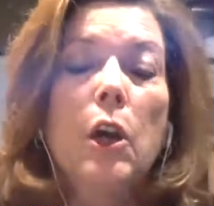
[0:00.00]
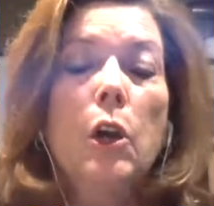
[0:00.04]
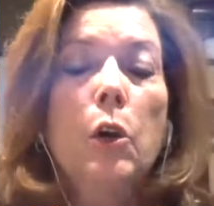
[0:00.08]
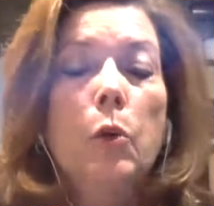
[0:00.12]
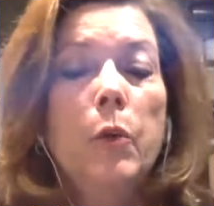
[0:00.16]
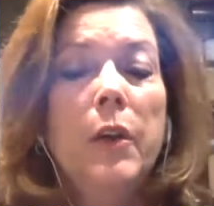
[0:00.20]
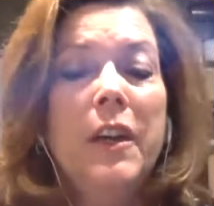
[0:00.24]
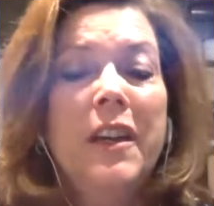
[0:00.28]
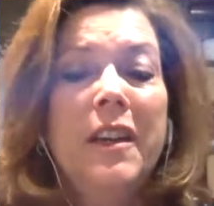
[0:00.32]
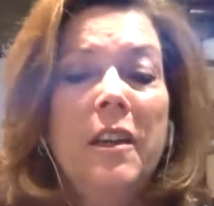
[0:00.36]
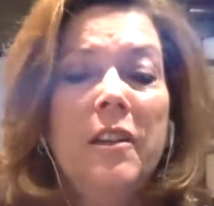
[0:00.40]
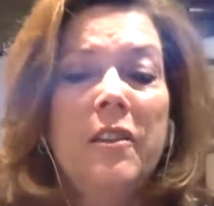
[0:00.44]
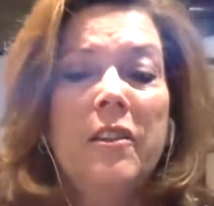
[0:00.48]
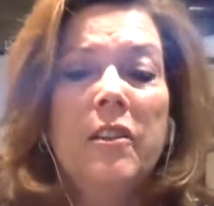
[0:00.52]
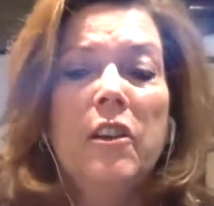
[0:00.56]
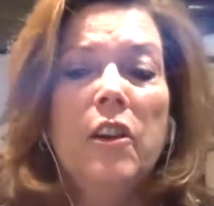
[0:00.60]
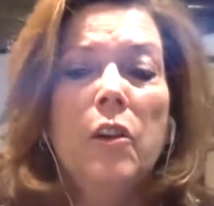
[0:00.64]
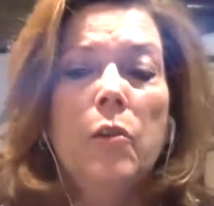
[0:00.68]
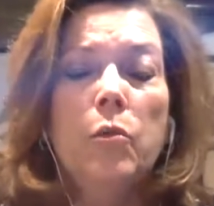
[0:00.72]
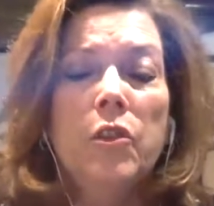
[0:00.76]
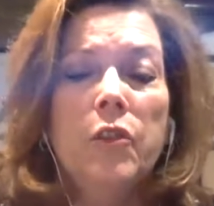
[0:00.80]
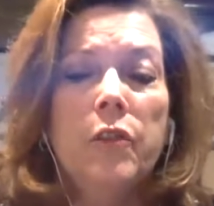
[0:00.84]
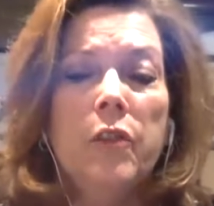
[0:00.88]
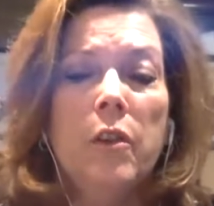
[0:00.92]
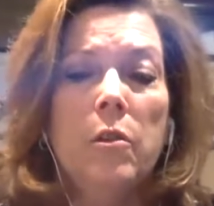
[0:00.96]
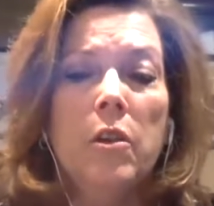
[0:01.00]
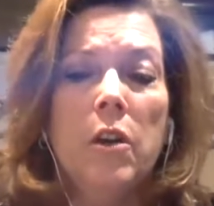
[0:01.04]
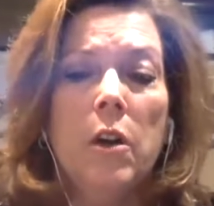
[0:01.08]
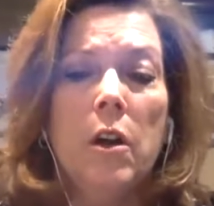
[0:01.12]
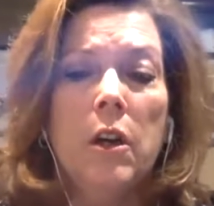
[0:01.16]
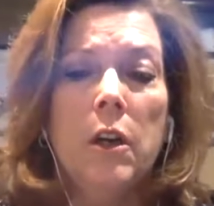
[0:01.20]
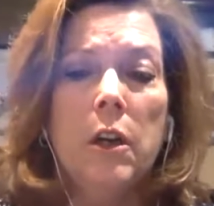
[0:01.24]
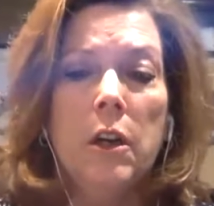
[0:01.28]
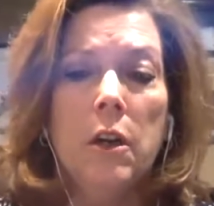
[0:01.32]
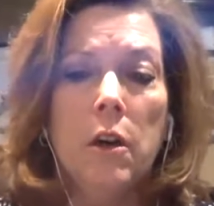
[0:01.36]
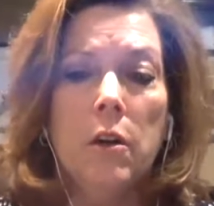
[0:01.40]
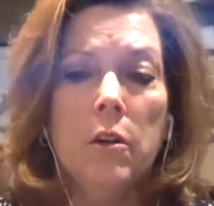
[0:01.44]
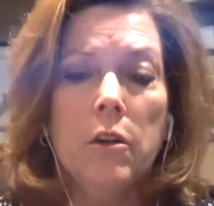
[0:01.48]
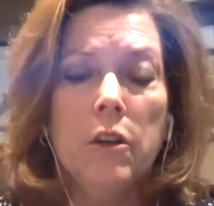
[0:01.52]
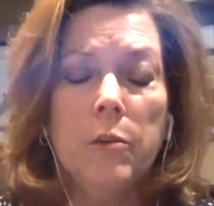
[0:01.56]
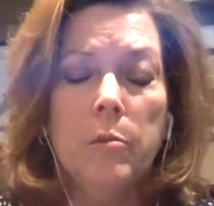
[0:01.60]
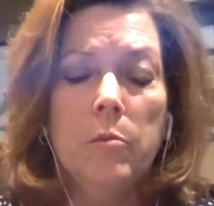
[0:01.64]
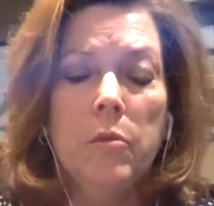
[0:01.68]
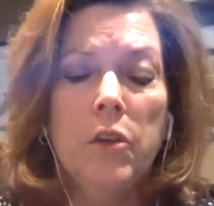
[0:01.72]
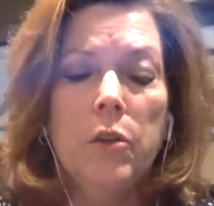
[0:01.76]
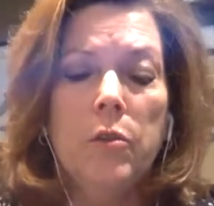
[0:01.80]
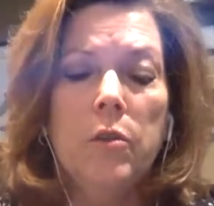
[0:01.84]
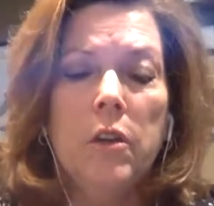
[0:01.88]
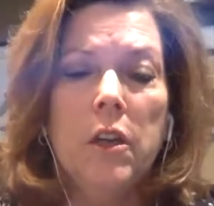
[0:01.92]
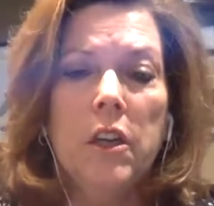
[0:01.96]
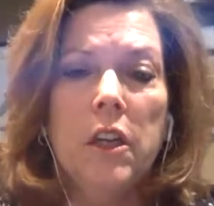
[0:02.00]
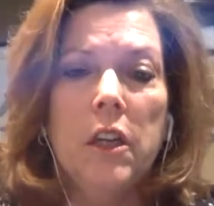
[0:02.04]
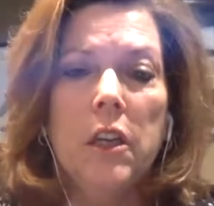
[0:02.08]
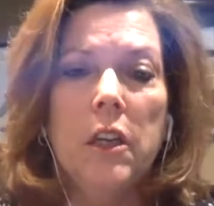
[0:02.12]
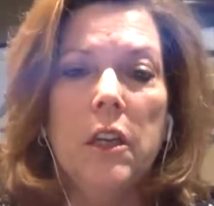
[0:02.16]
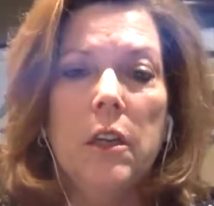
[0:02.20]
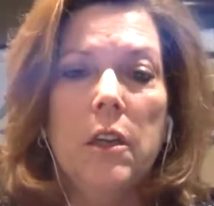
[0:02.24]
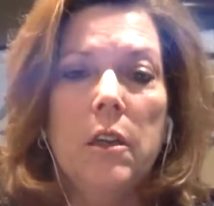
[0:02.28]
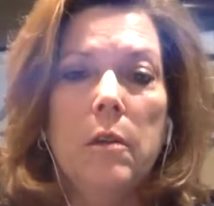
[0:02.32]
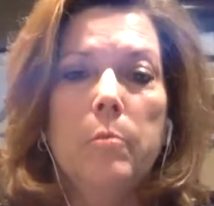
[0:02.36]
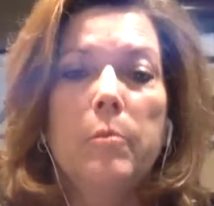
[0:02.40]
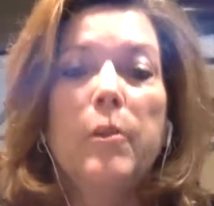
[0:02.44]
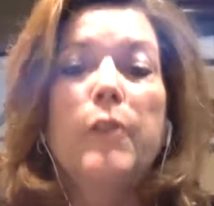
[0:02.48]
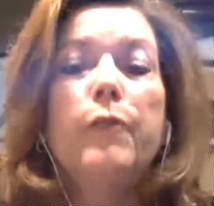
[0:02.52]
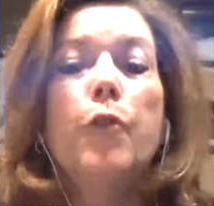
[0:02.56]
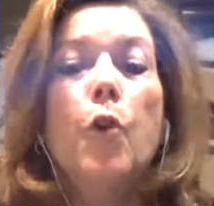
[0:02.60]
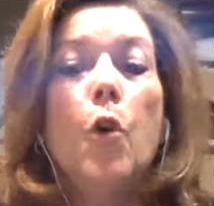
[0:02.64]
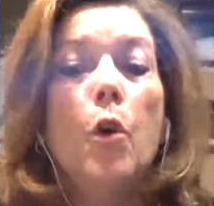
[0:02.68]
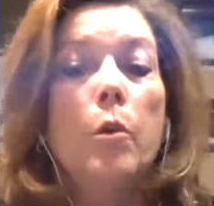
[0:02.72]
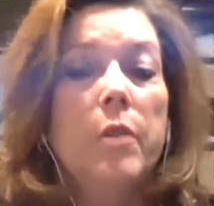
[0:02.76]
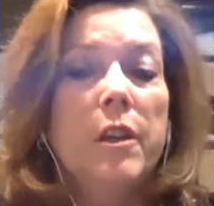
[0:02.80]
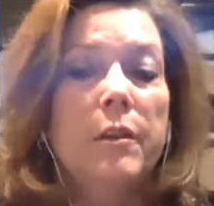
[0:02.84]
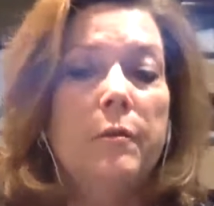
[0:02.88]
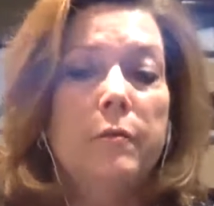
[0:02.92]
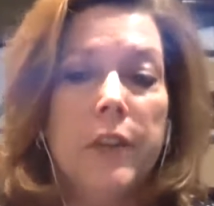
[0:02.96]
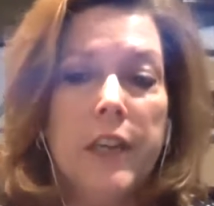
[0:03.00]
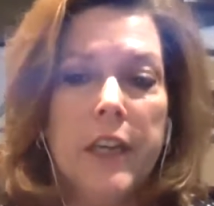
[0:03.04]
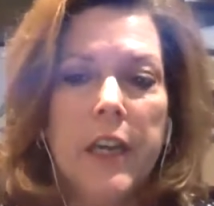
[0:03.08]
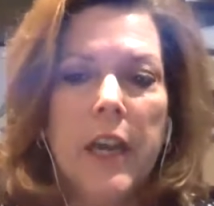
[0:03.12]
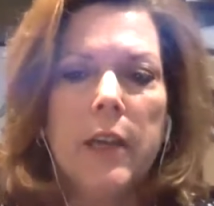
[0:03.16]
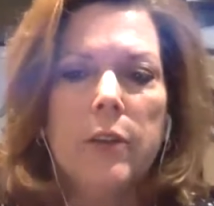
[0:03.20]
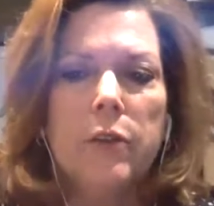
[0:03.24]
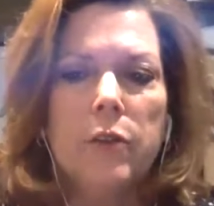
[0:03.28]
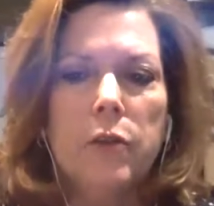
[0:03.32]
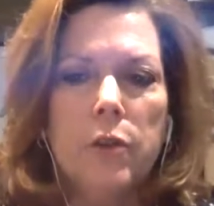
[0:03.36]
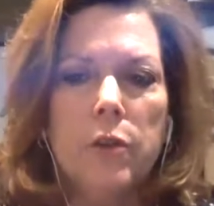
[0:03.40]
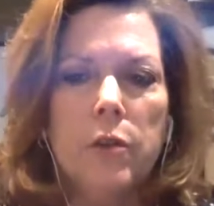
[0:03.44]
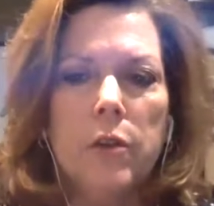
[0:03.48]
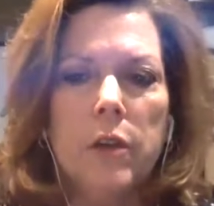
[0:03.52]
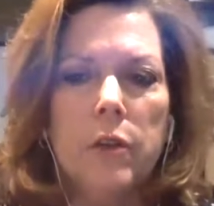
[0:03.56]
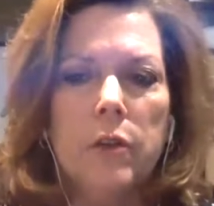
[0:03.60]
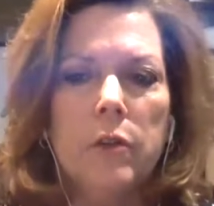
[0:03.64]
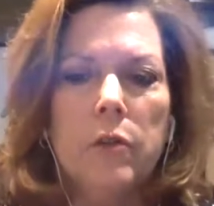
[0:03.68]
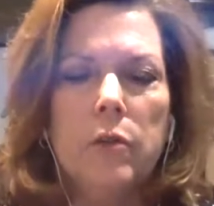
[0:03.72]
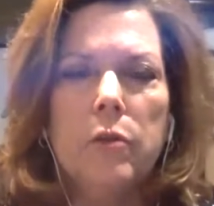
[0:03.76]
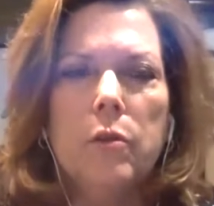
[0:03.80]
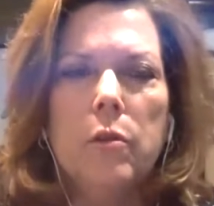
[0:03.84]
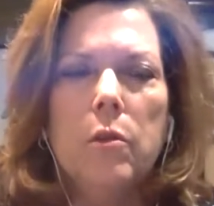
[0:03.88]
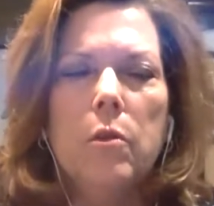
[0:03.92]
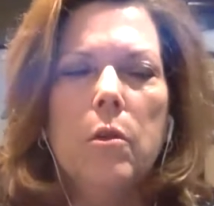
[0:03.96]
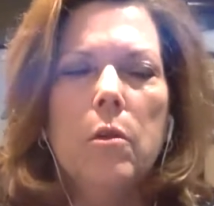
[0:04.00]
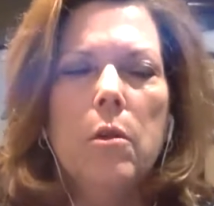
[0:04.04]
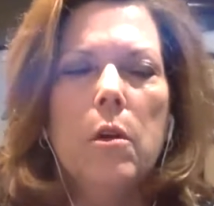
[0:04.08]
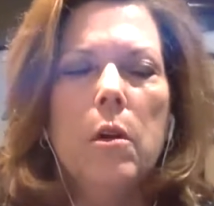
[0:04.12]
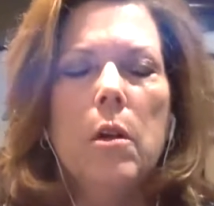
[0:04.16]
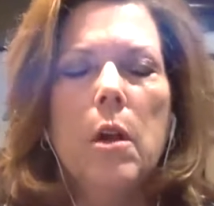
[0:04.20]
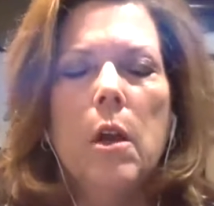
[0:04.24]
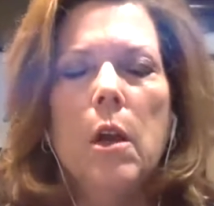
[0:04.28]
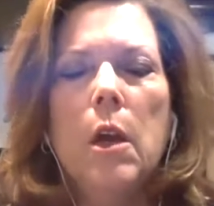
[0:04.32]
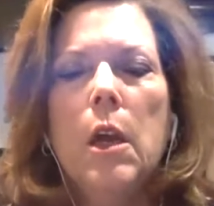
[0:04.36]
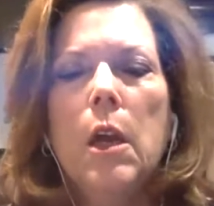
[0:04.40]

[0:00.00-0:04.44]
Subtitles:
We need to know what's going on in our community before we re-enter into school.